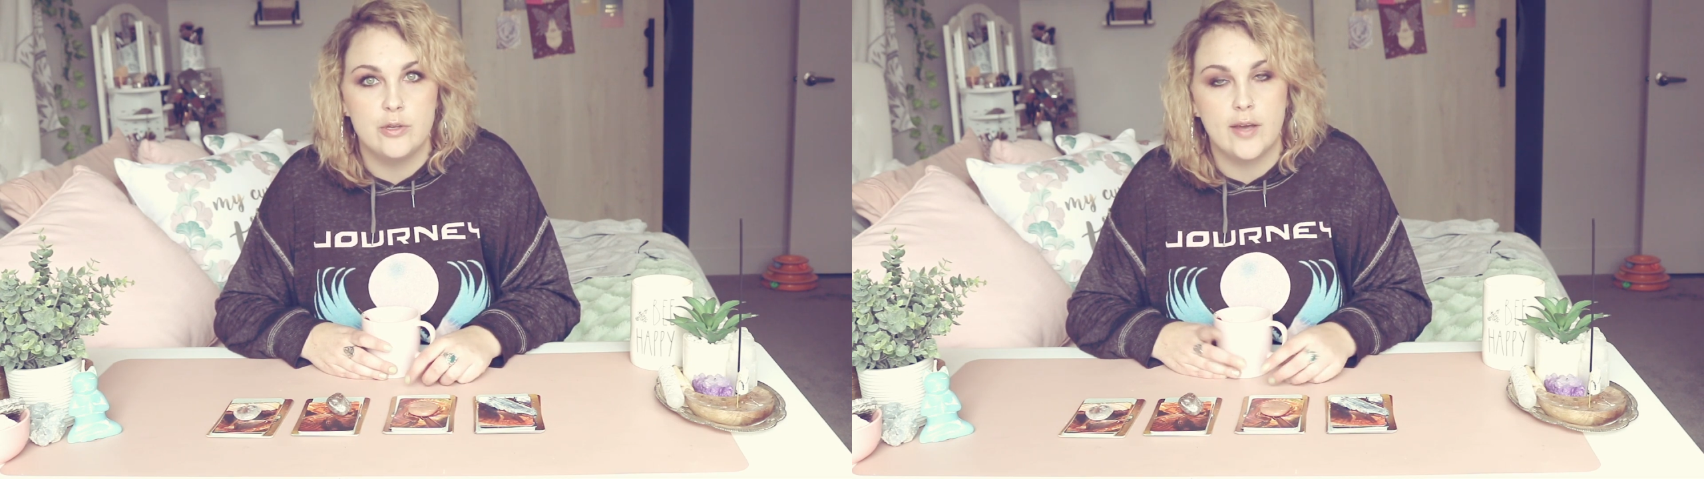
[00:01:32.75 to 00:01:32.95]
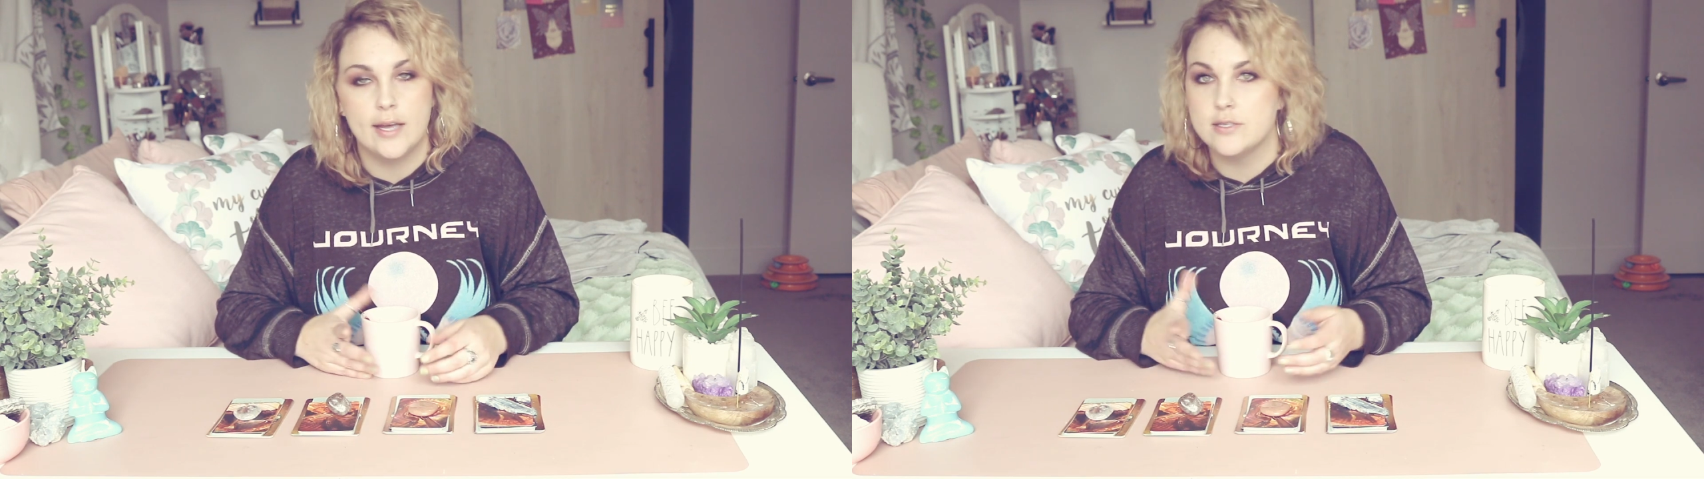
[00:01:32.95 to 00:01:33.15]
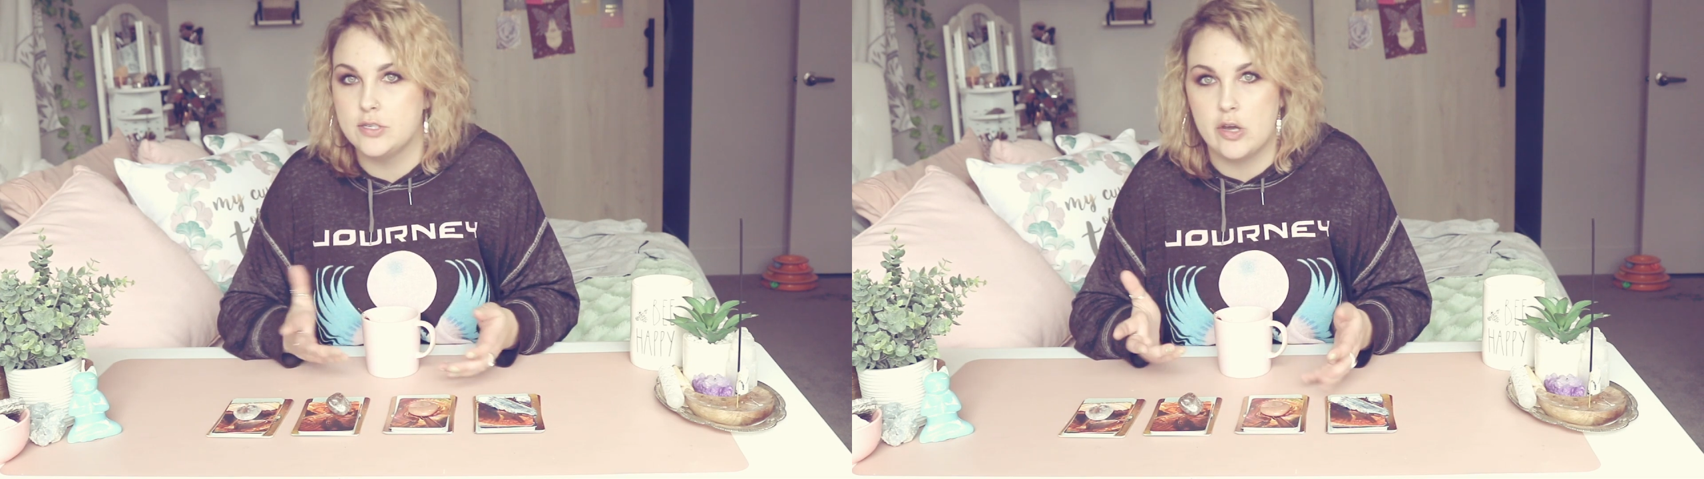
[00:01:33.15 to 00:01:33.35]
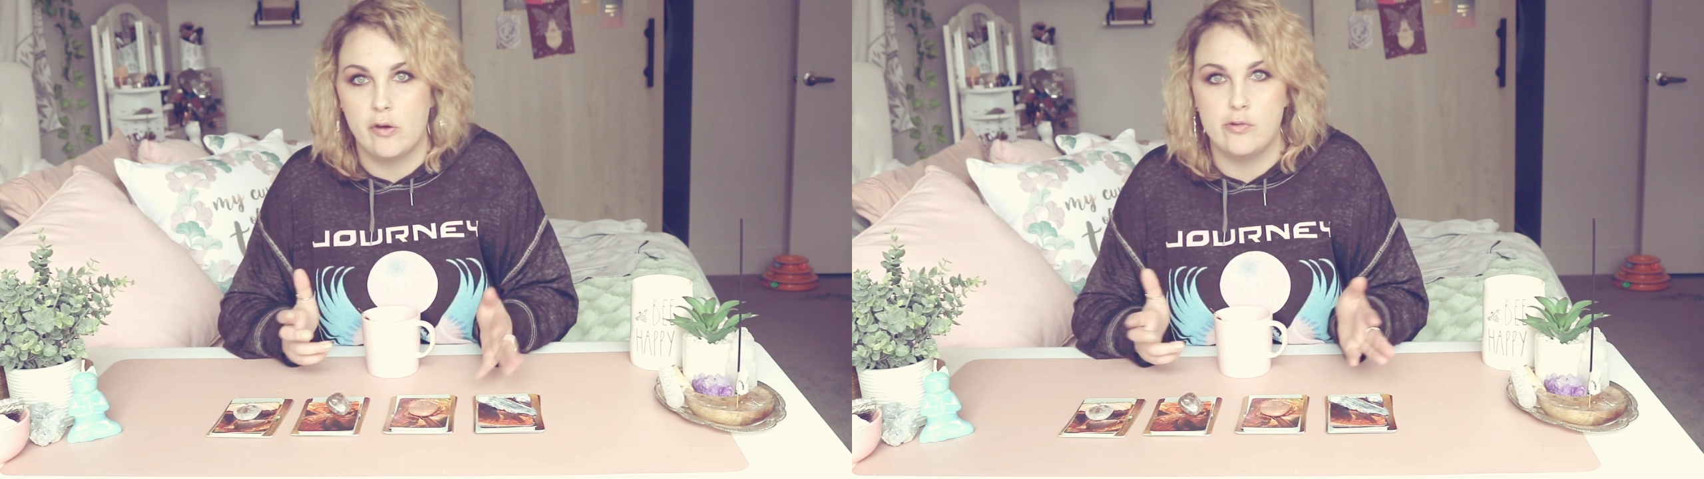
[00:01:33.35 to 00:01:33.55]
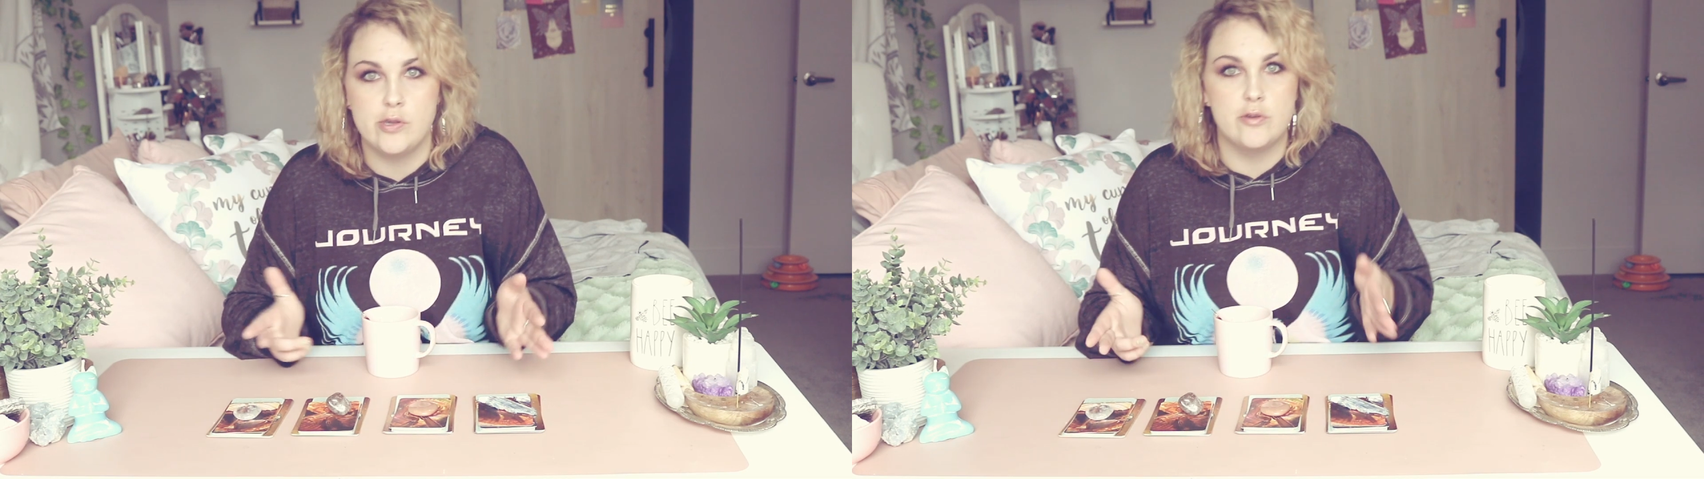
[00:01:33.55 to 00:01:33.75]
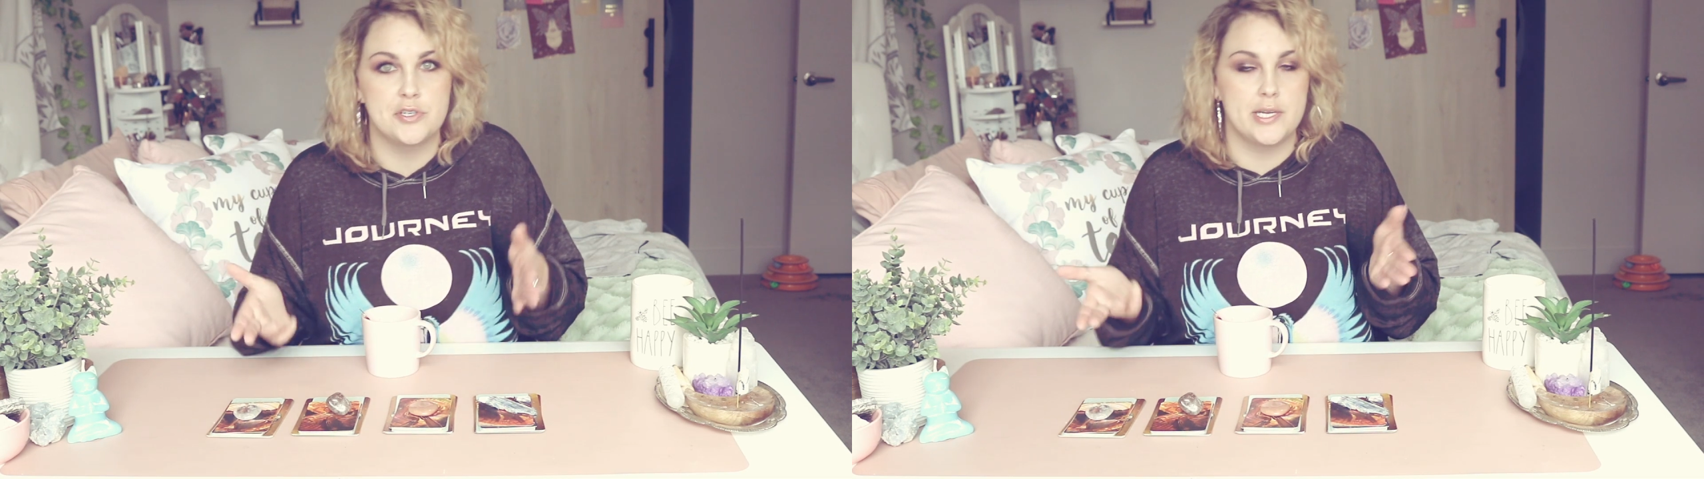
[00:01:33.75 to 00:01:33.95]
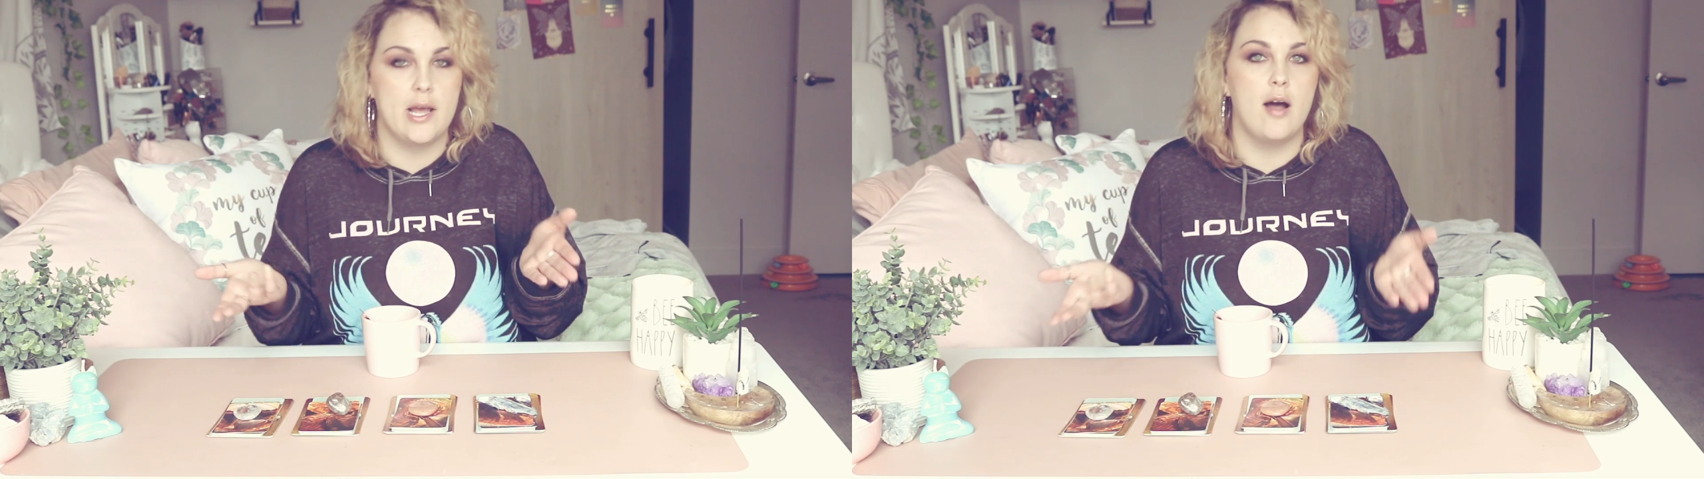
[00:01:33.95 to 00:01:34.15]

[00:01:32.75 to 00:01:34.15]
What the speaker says: You guys know usually